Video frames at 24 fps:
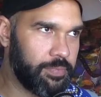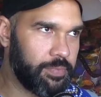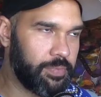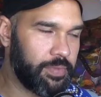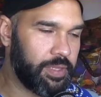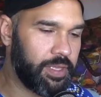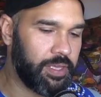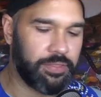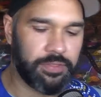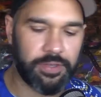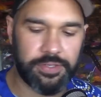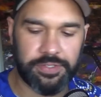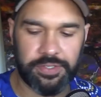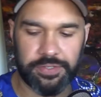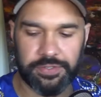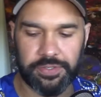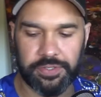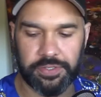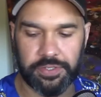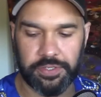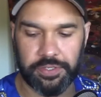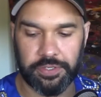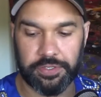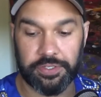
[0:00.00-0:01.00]
in those
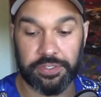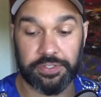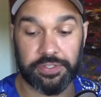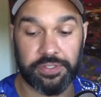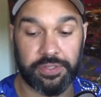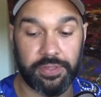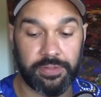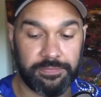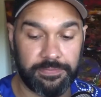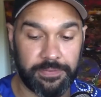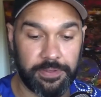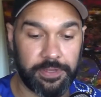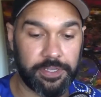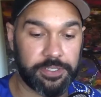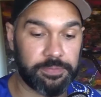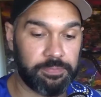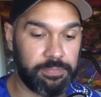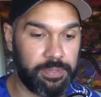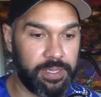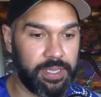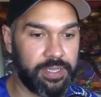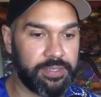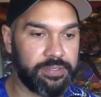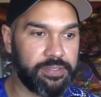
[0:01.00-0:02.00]
institutions in the first
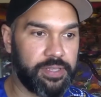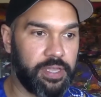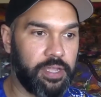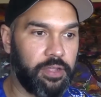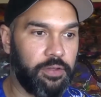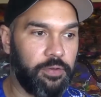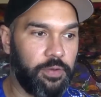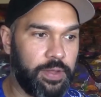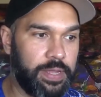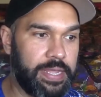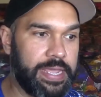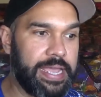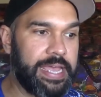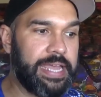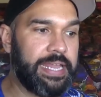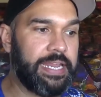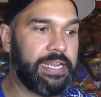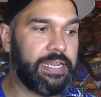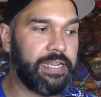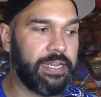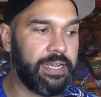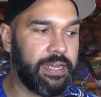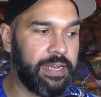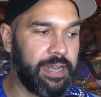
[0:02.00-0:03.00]
place, that
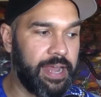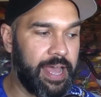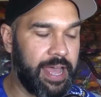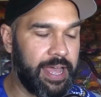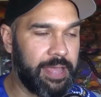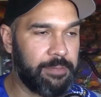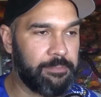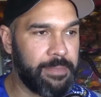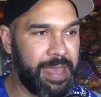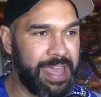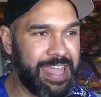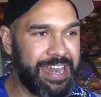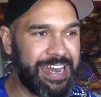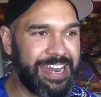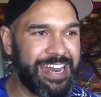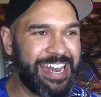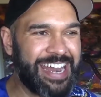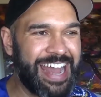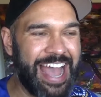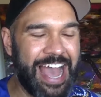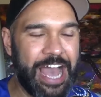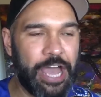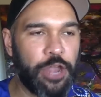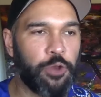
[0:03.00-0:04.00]
created it and made it
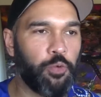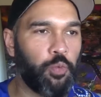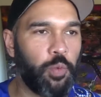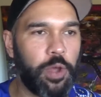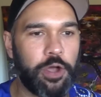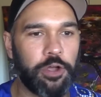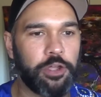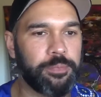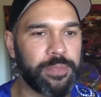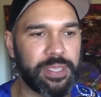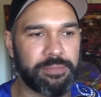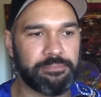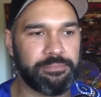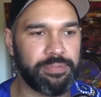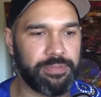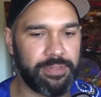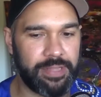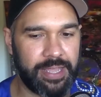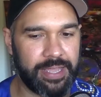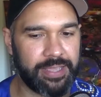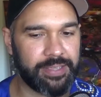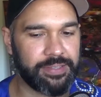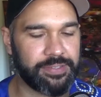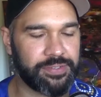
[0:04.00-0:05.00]
an unwelcoming
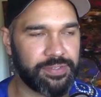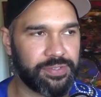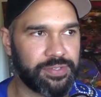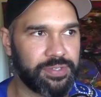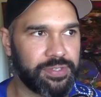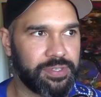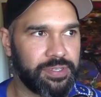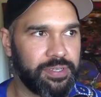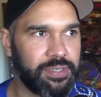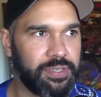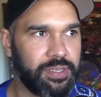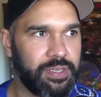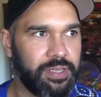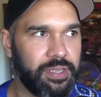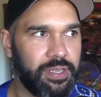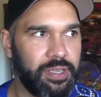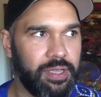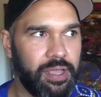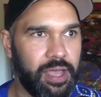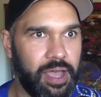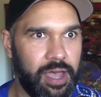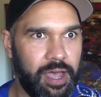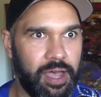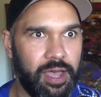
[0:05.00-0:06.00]
place,
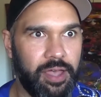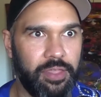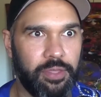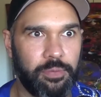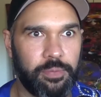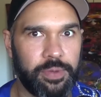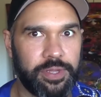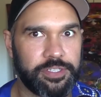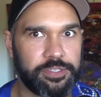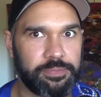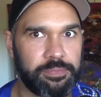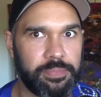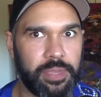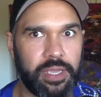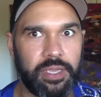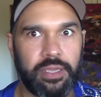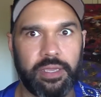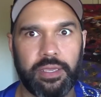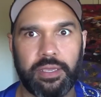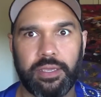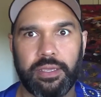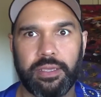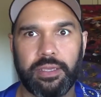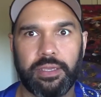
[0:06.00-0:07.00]
are the ones
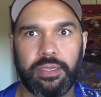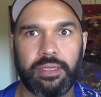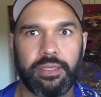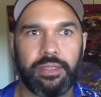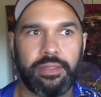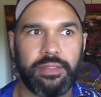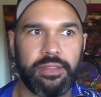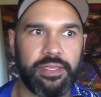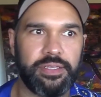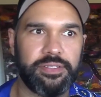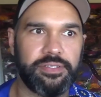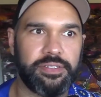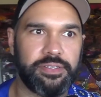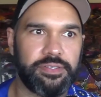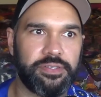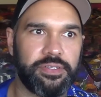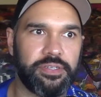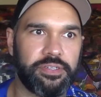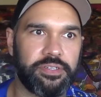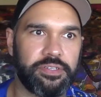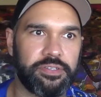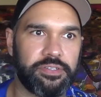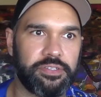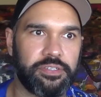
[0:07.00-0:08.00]
making these
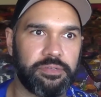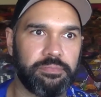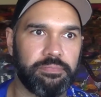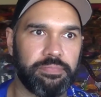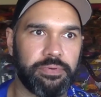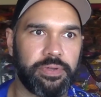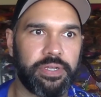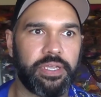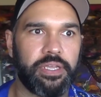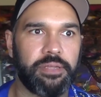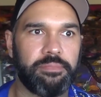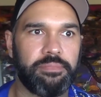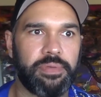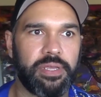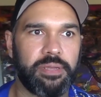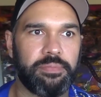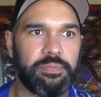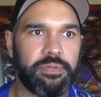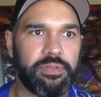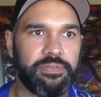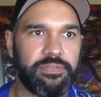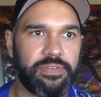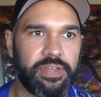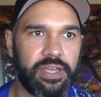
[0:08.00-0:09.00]
decisions to bring in
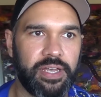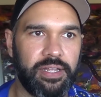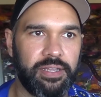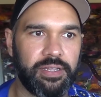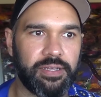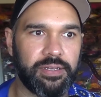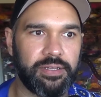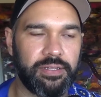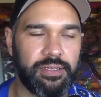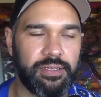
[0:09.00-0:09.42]
people of color.